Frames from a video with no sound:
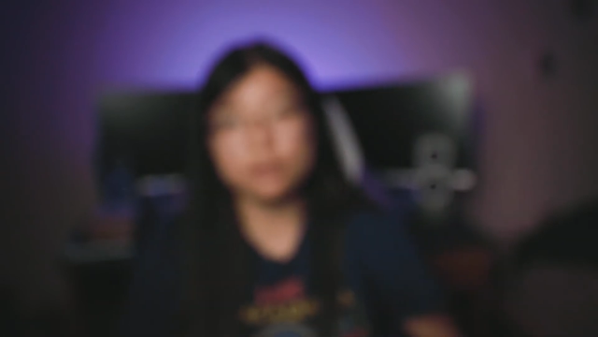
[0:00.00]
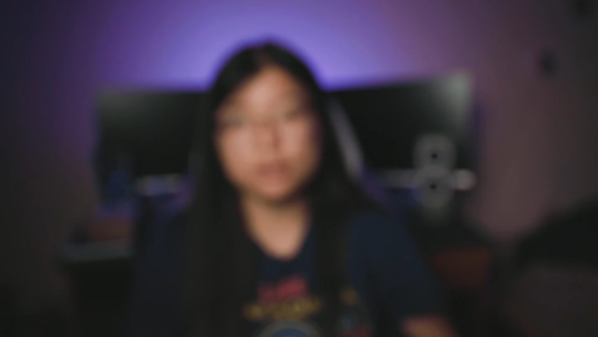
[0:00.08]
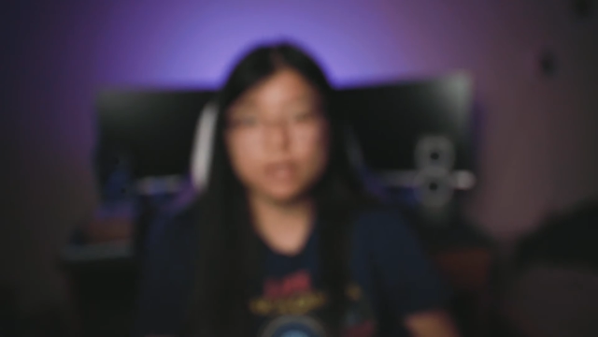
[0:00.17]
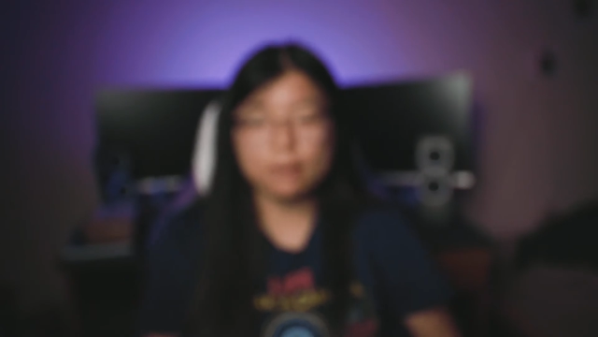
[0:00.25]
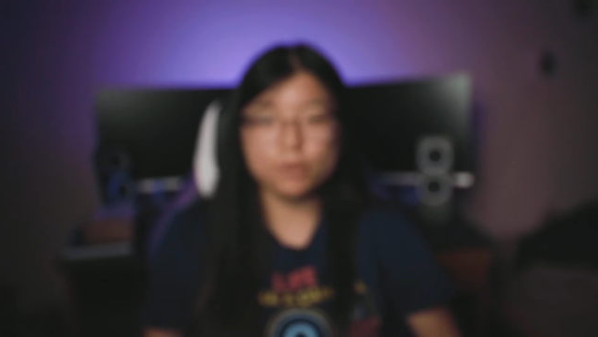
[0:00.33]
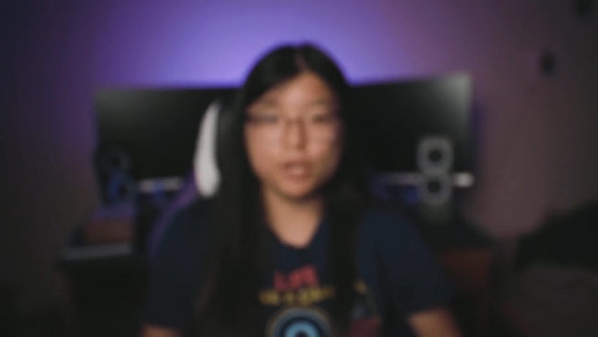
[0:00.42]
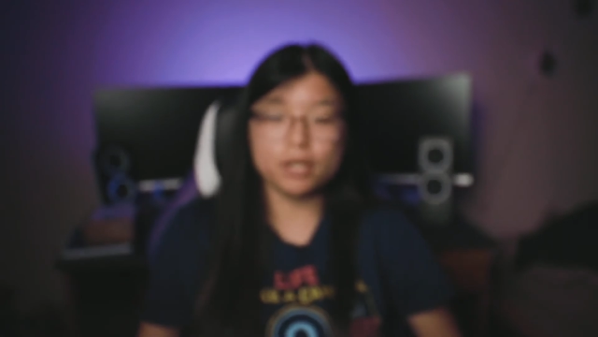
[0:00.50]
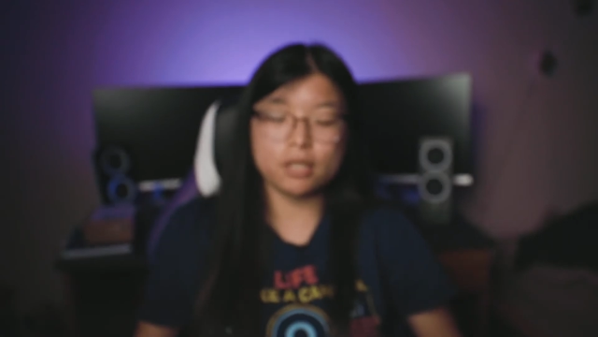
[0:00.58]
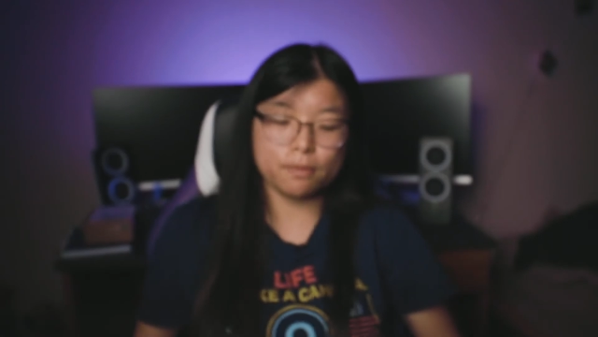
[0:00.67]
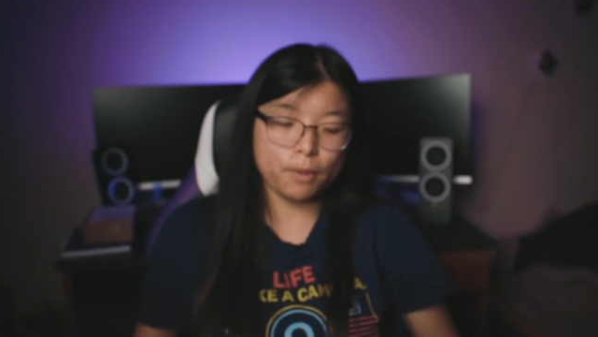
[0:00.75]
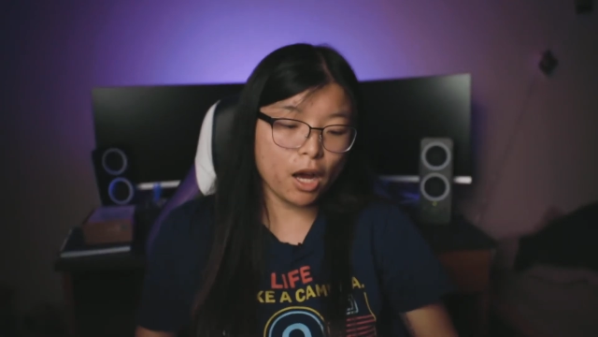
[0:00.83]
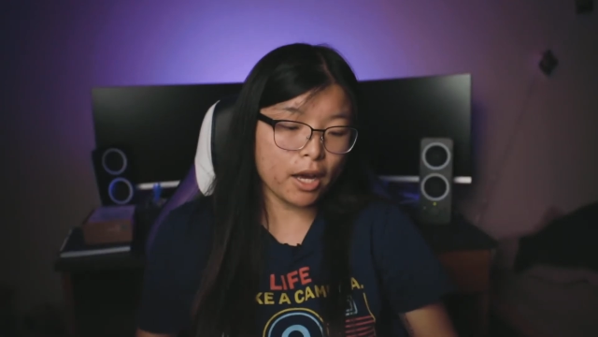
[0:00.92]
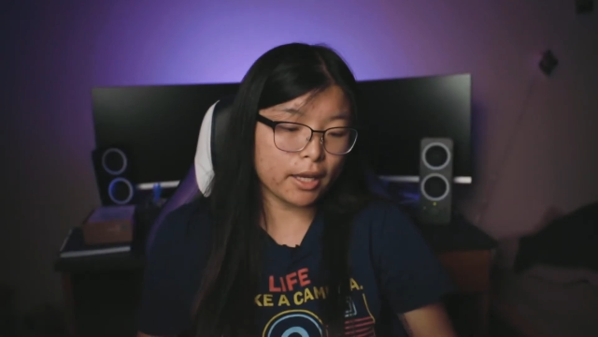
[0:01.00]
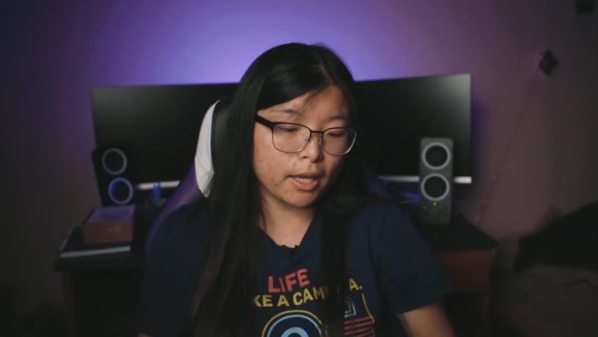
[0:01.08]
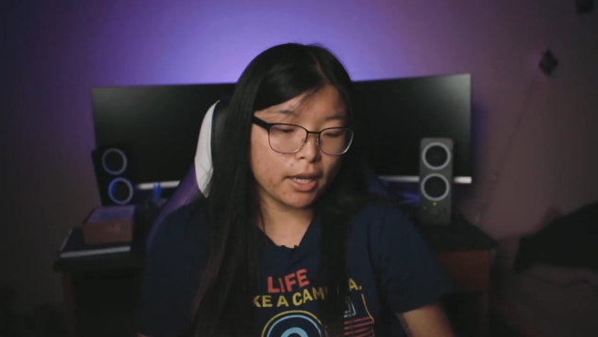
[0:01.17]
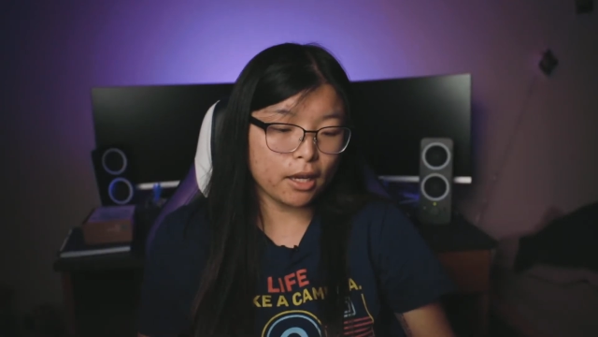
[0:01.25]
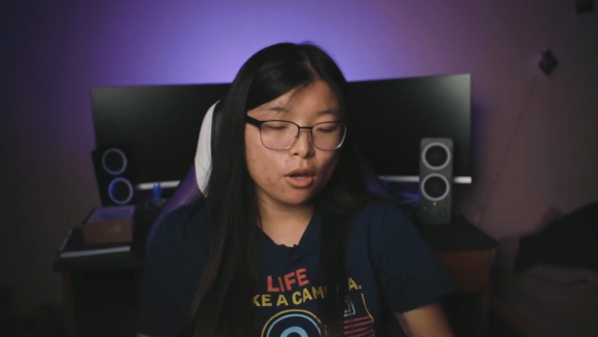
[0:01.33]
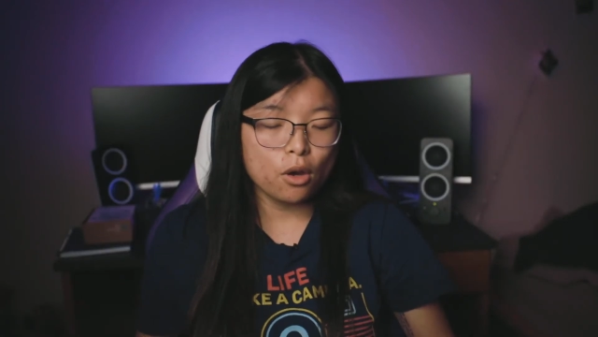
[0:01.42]
your subject's
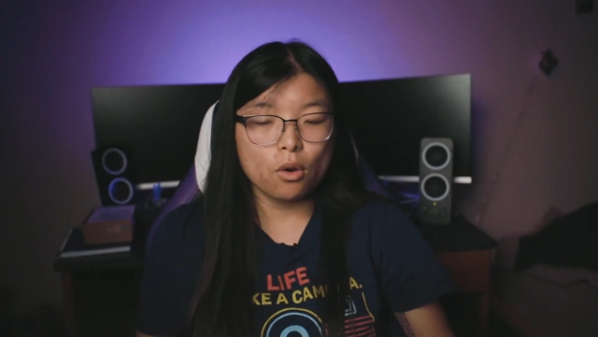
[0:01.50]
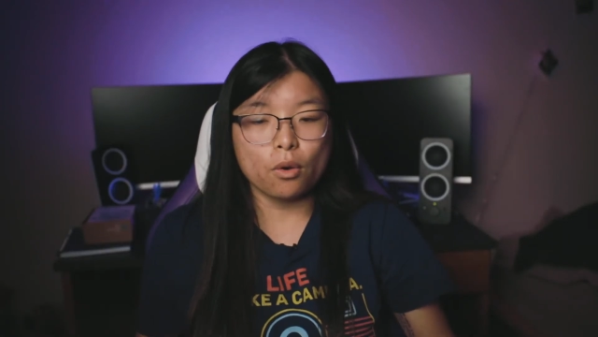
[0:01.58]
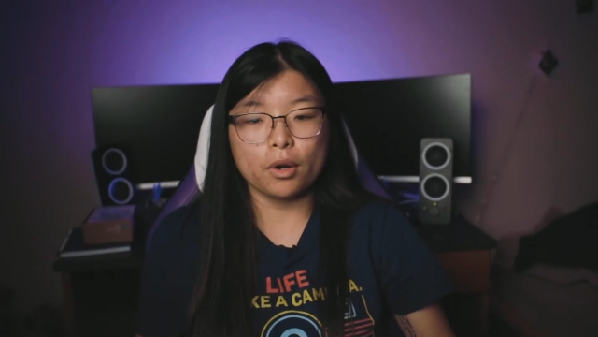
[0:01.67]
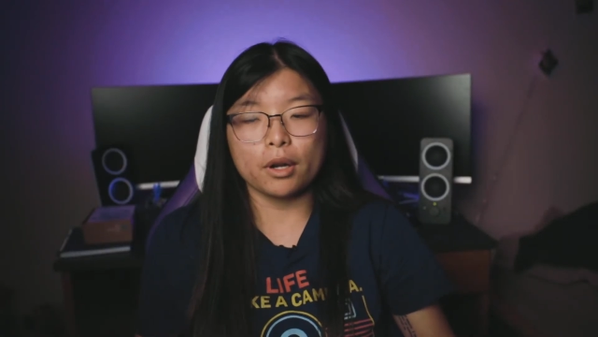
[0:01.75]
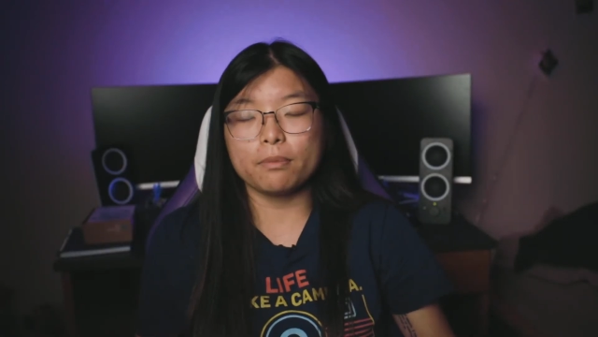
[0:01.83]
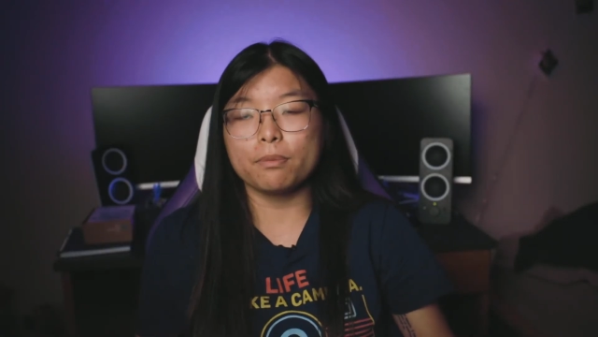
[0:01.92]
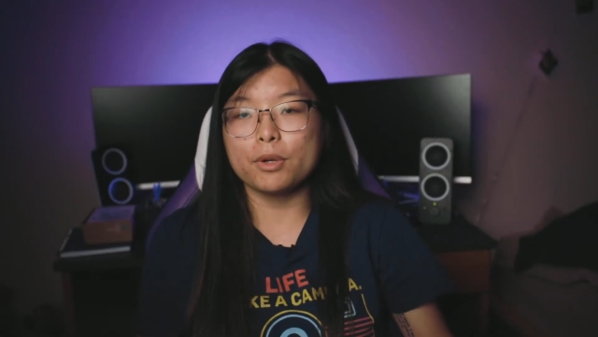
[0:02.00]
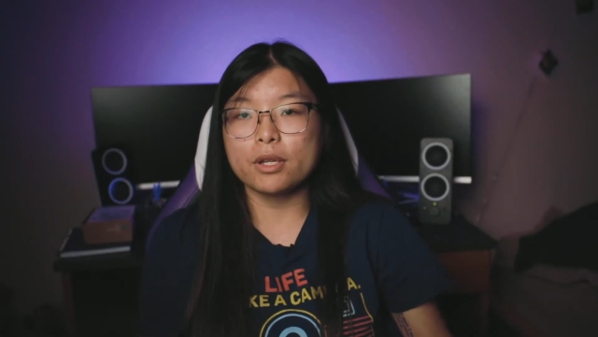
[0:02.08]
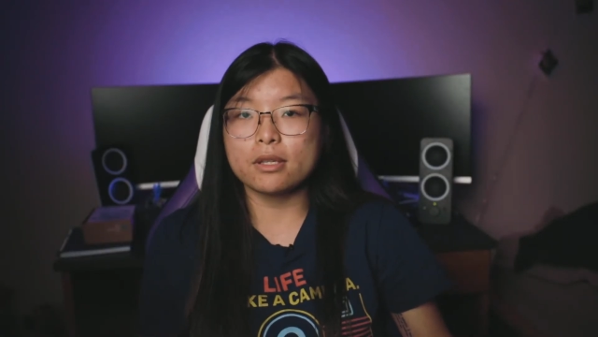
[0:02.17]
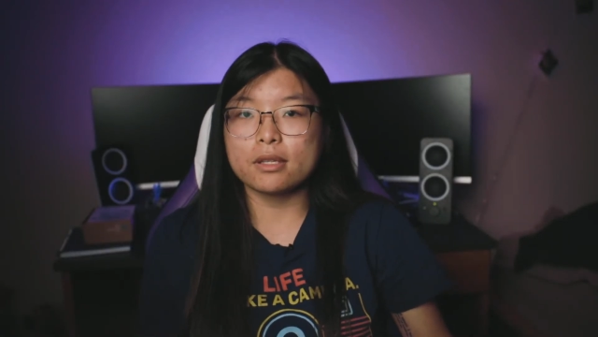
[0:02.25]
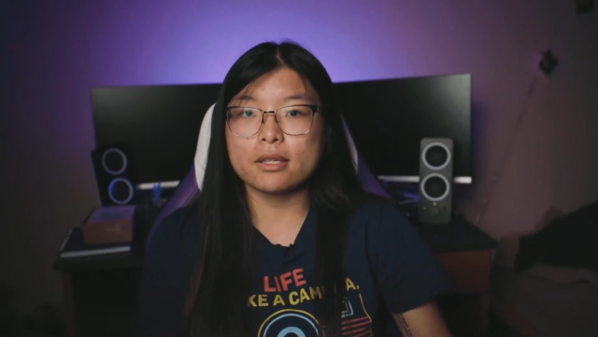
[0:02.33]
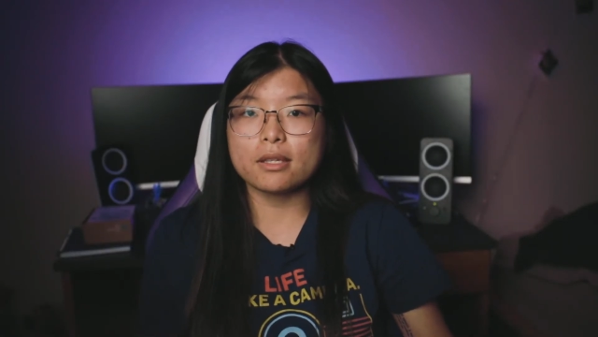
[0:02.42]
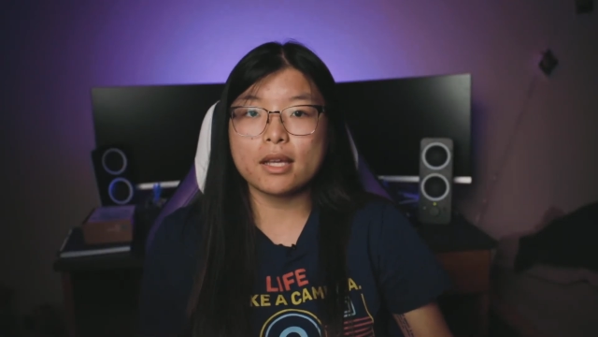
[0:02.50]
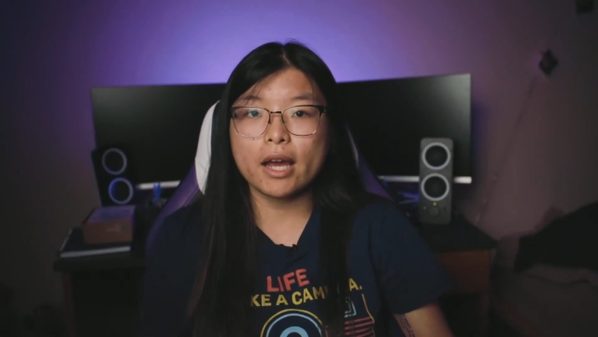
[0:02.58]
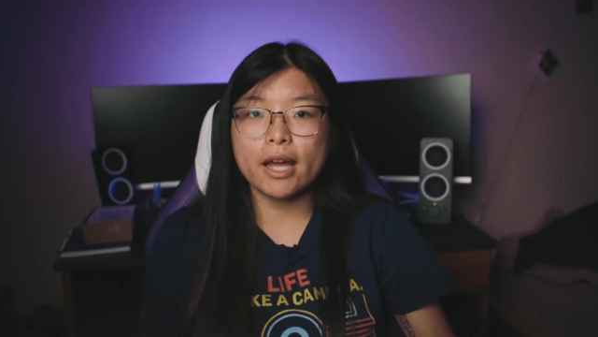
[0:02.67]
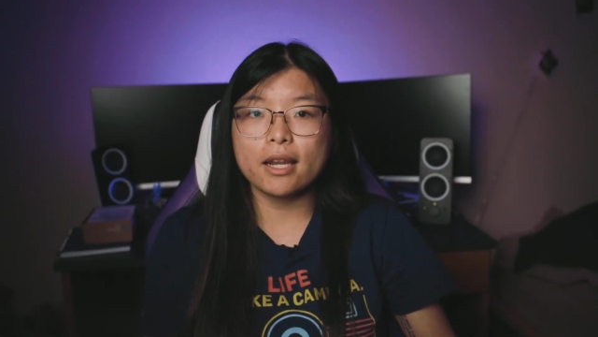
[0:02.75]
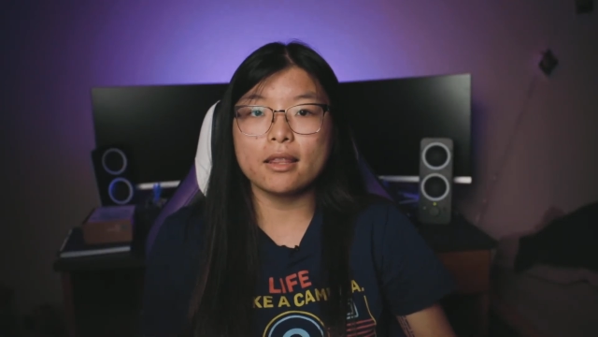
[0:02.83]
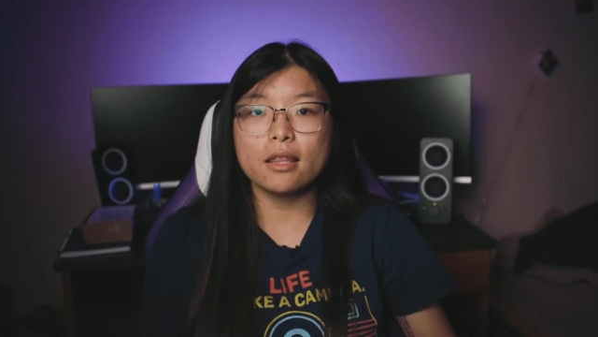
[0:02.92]
pocket or put it to the
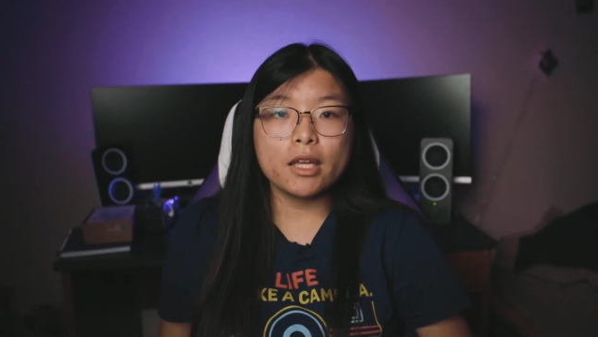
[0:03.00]
side,